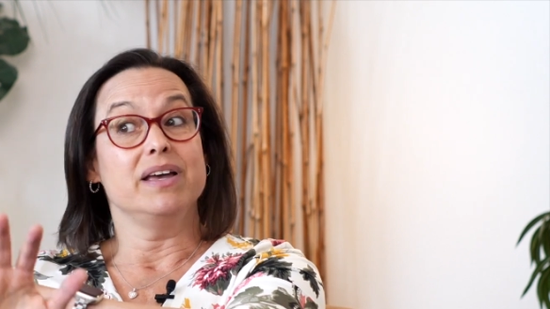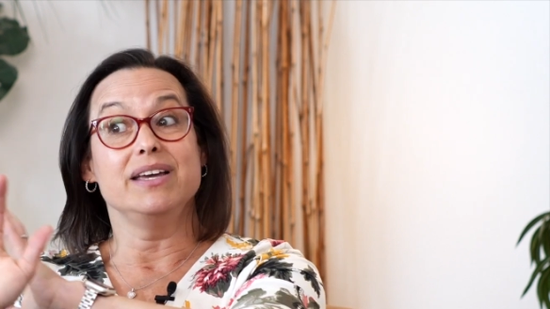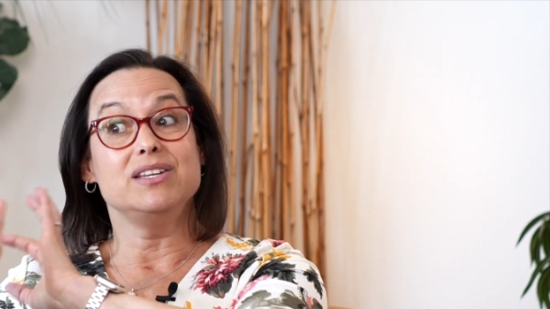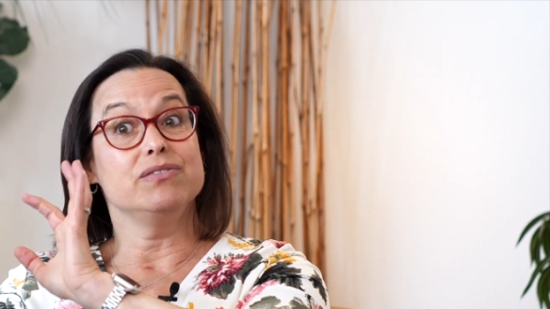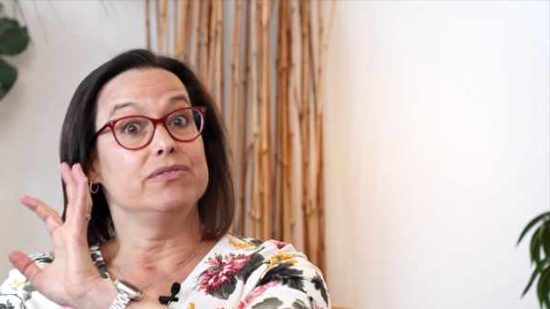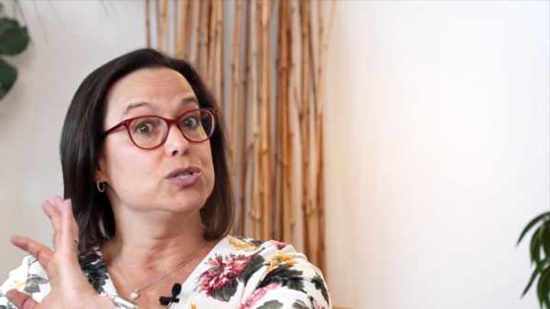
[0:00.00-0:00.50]

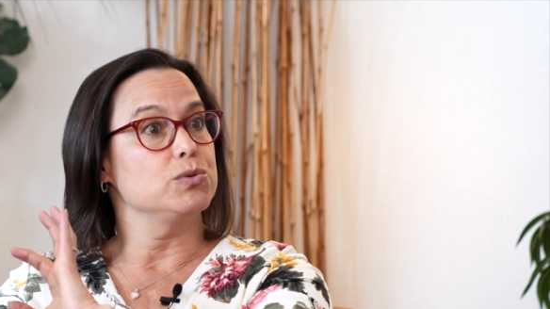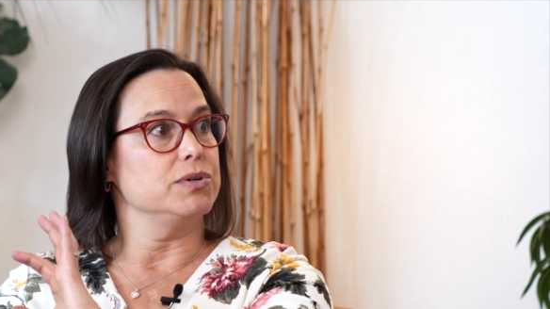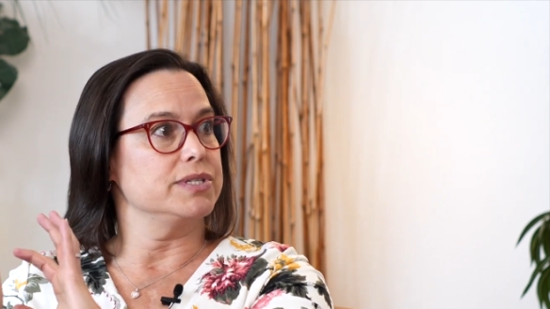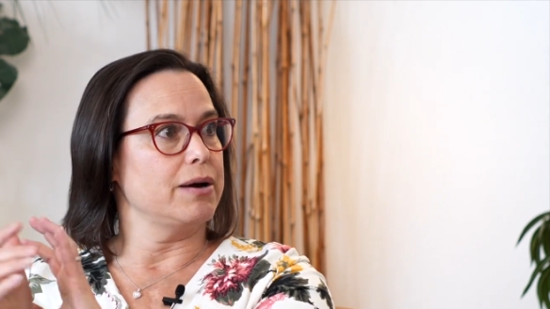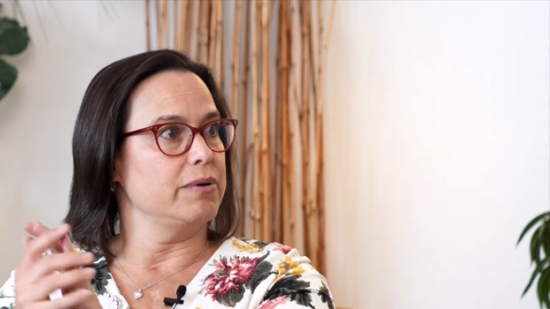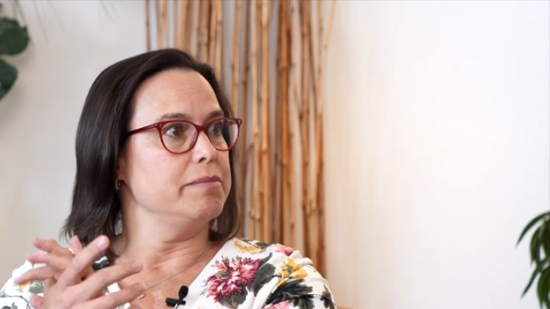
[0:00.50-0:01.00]
individuals
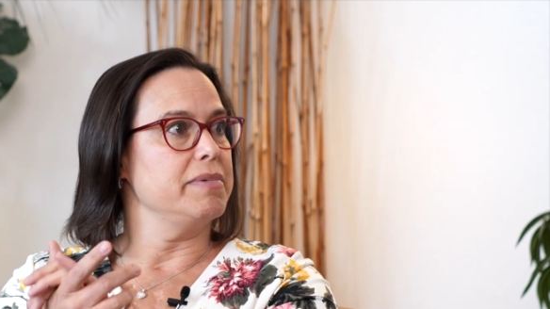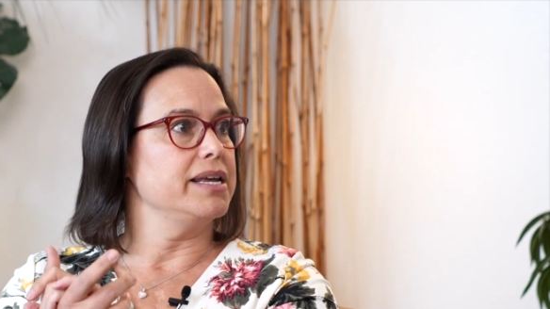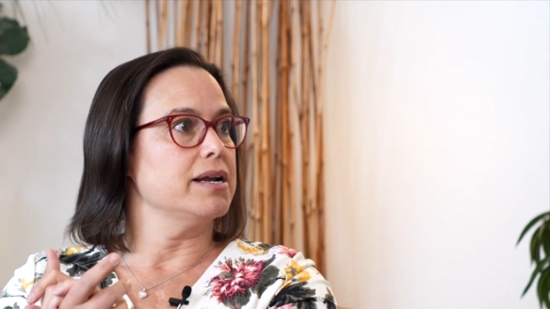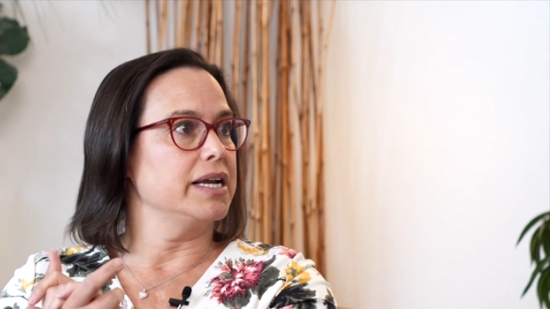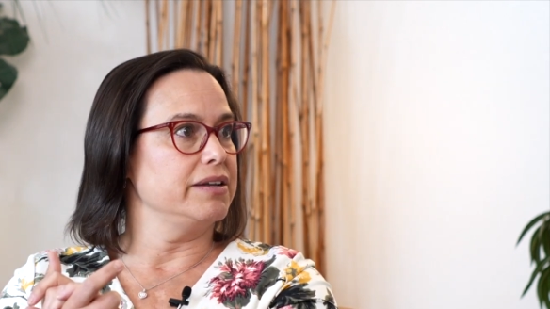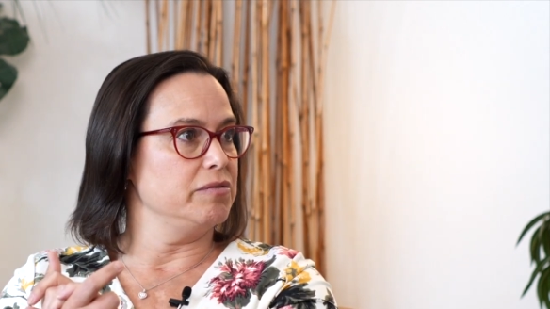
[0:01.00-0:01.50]
that we may
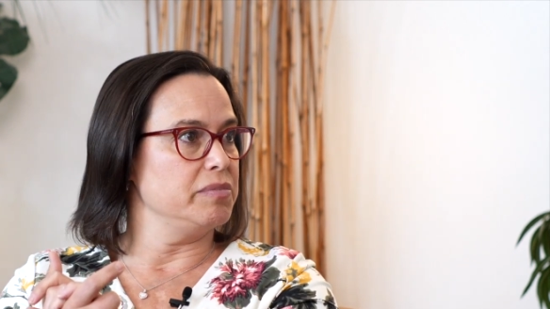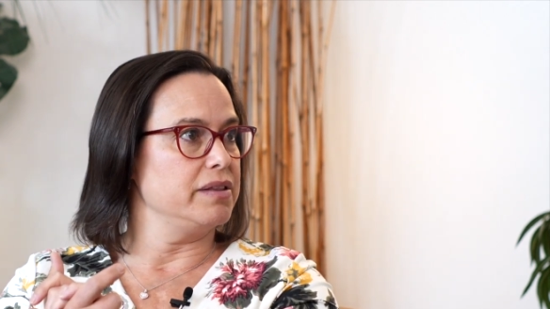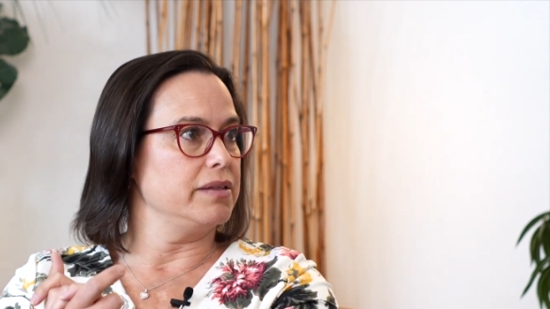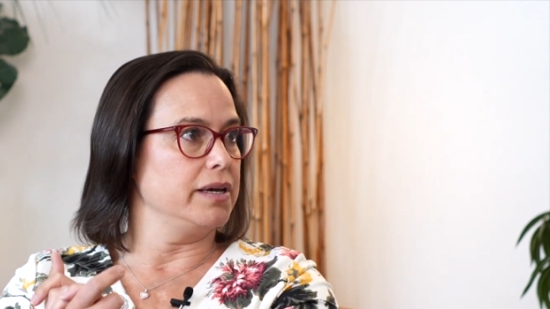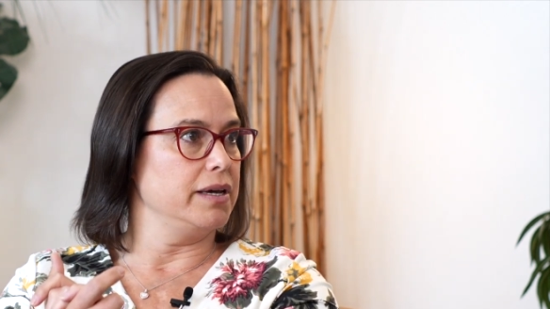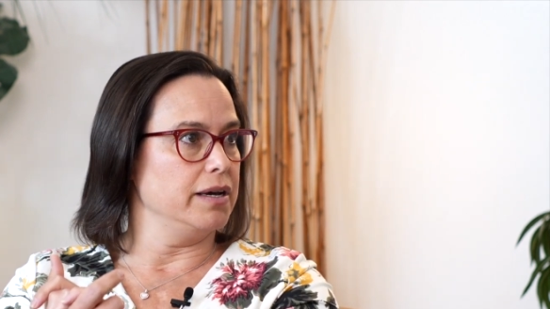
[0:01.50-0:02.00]
not even be
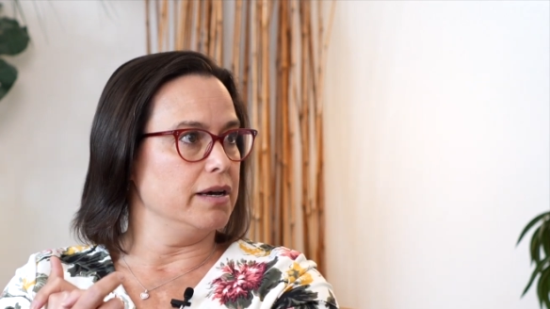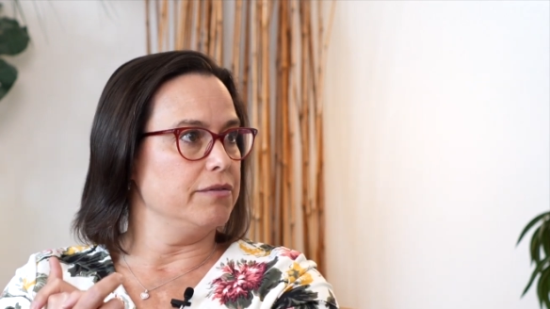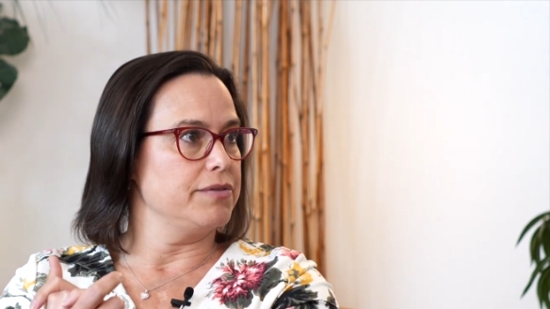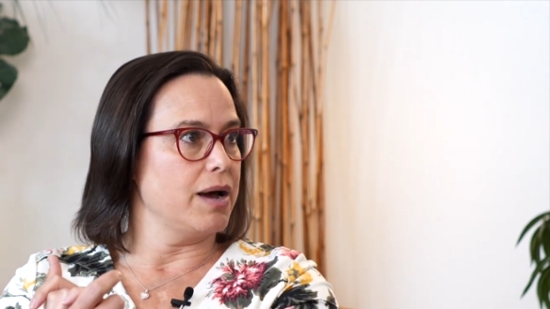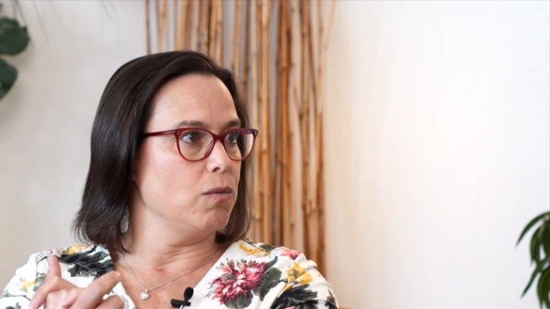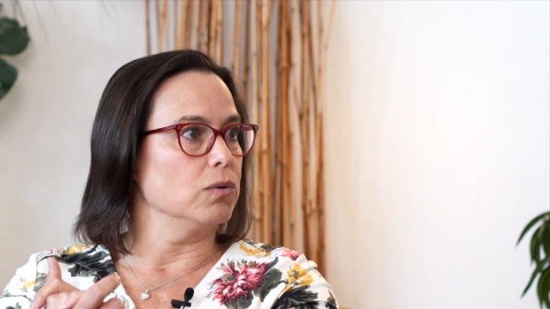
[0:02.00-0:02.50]
thinking of
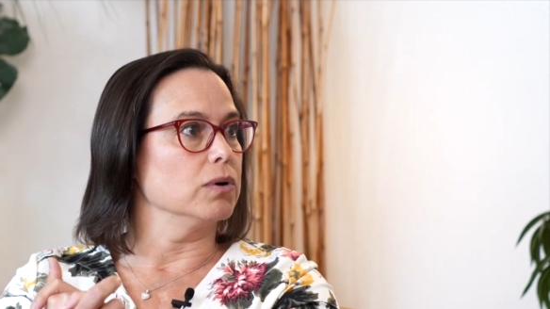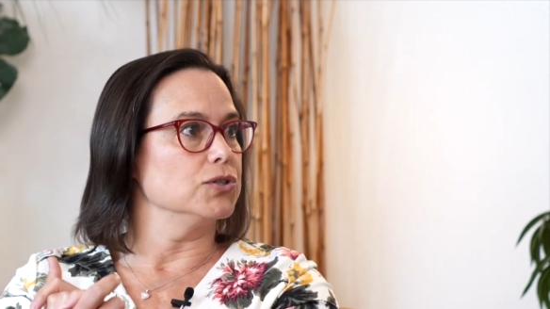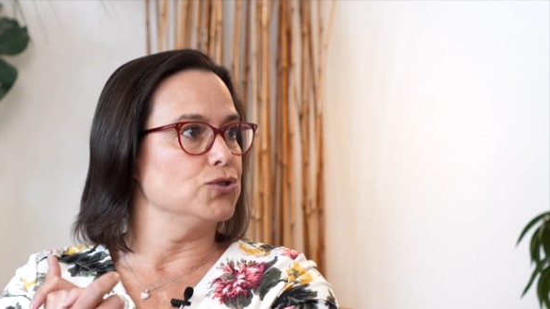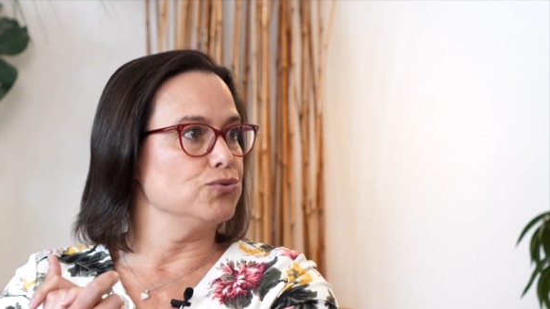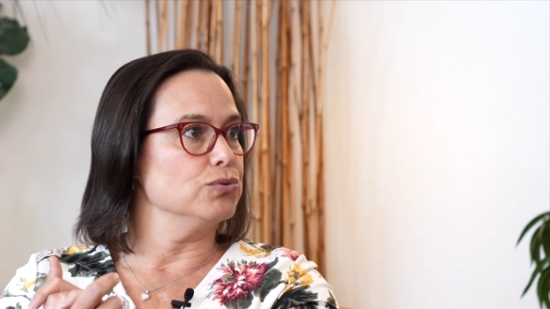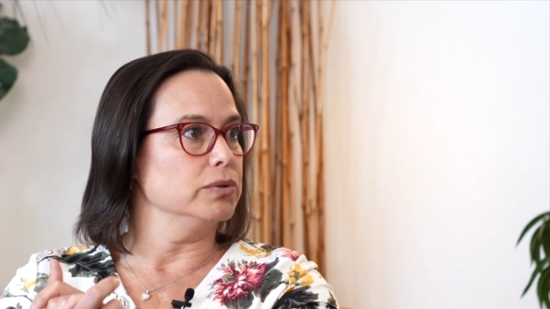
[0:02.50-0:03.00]
that were
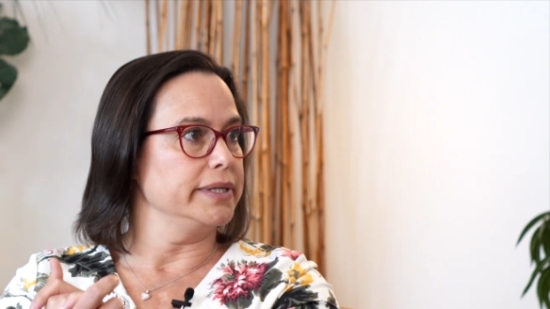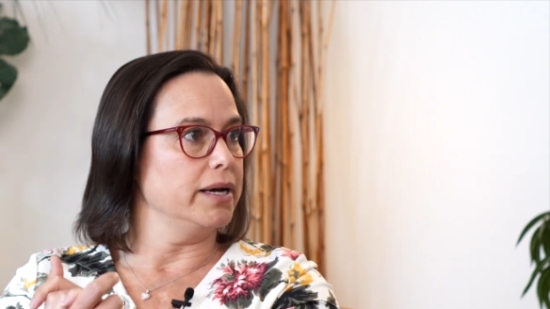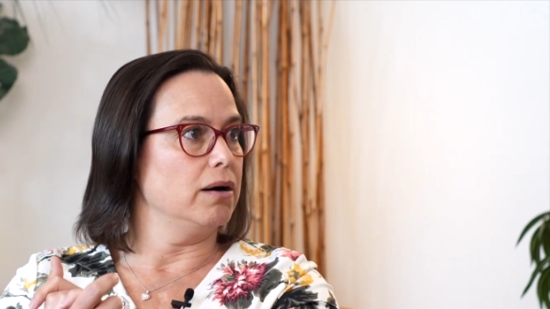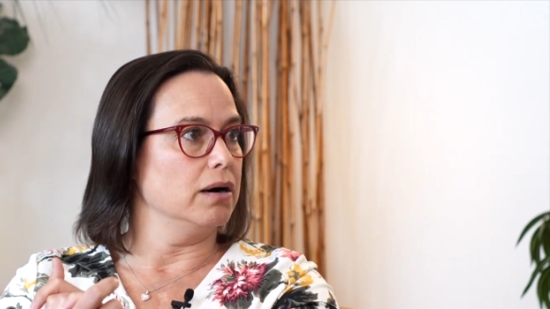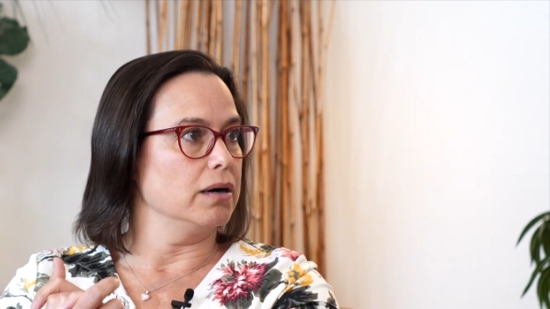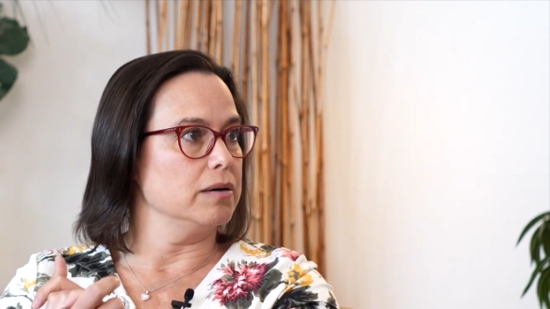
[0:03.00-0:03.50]
truly
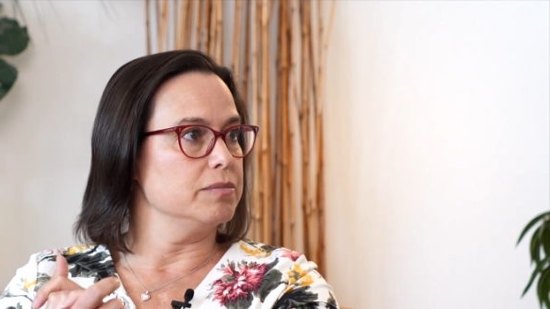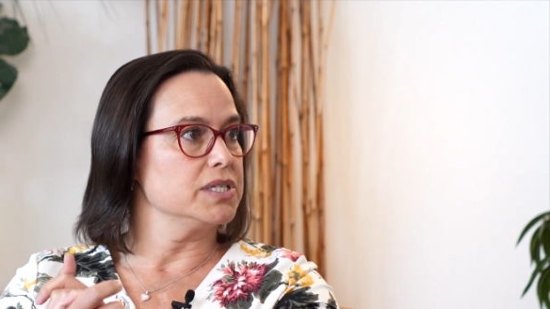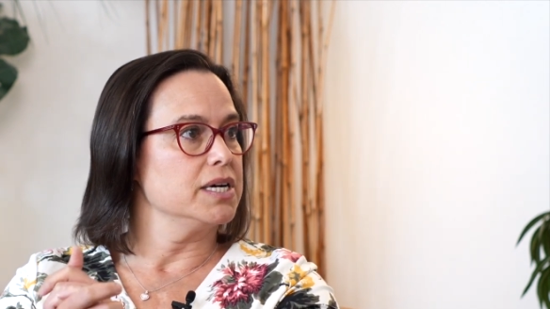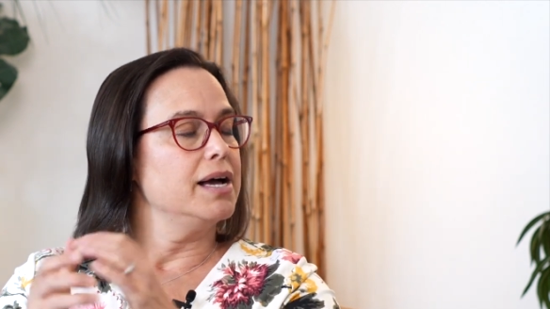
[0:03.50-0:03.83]
harmed?